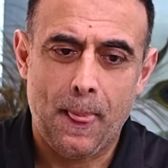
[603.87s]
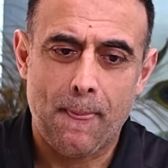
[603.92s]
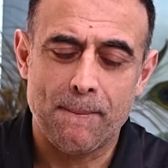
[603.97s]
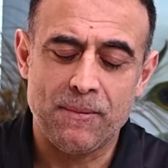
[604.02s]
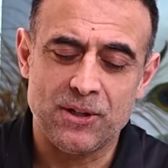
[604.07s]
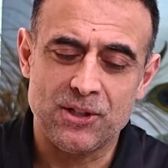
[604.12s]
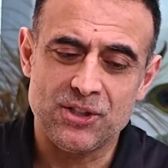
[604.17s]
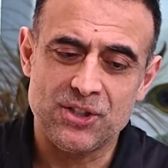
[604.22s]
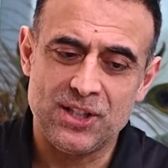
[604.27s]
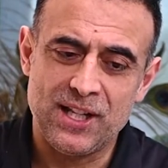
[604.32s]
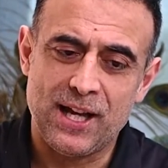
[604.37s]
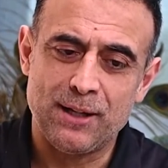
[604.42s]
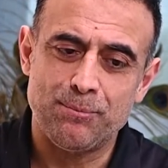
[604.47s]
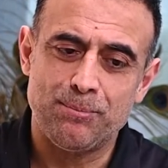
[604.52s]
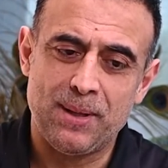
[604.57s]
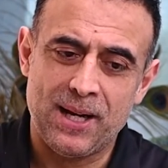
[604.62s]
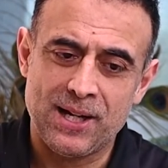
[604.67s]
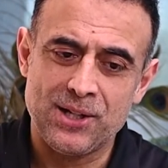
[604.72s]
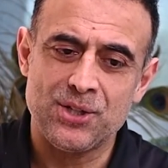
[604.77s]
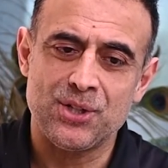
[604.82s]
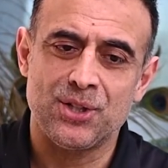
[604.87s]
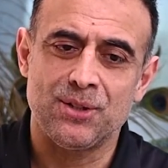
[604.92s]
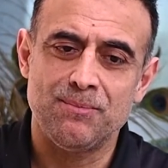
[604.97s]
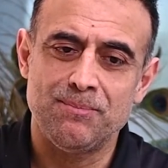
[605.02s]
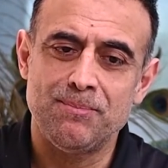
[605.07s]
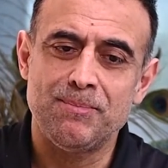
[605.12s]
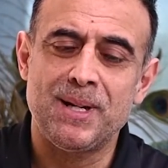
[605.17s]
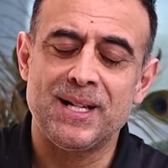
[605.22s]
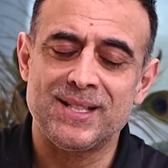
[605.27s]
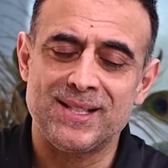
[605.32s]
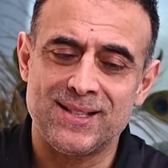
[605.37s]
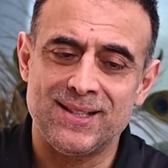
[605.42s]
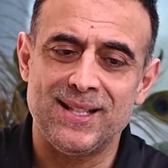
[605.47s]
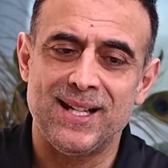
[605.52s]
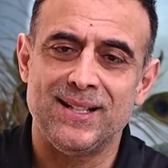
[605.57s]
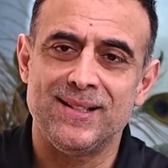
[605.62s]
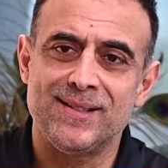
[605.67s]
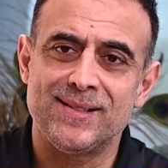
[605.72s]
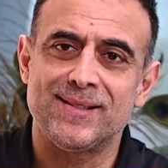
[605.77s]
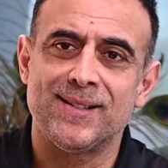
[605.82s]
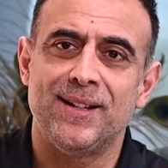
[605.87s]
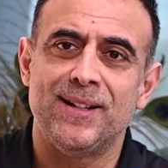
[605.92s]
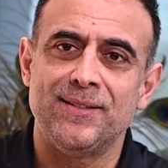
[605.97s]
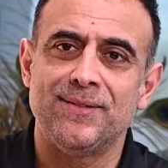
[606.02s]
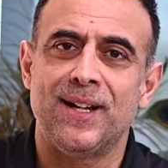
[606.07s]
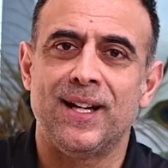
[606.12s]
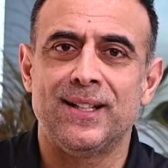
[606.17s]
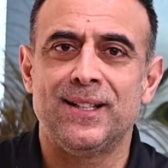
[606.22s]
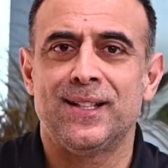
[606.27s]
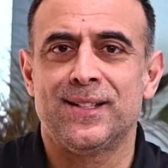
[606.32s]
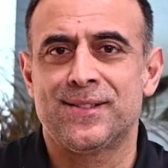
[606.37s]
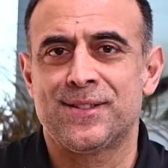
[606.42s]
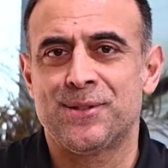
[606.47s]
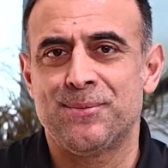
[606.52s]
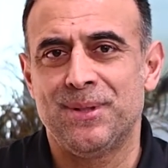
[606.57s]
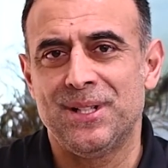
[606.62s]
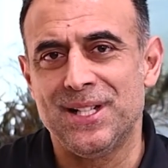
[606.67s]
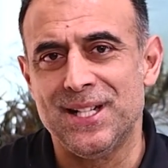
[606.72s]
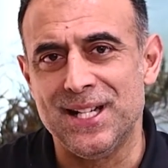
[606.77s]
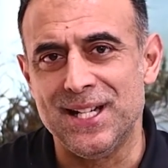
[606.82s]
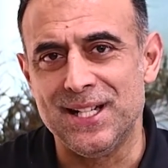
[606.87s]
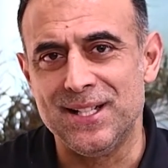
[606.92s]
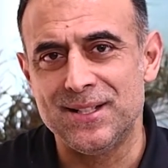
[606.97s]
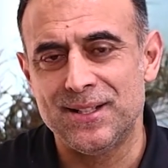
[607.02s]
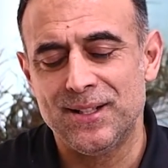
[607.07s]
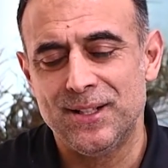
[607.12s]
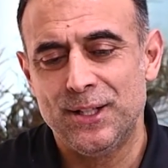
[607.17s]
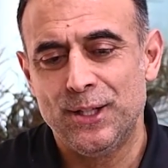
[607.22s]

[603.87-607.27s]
because that passion must then serve a customer need.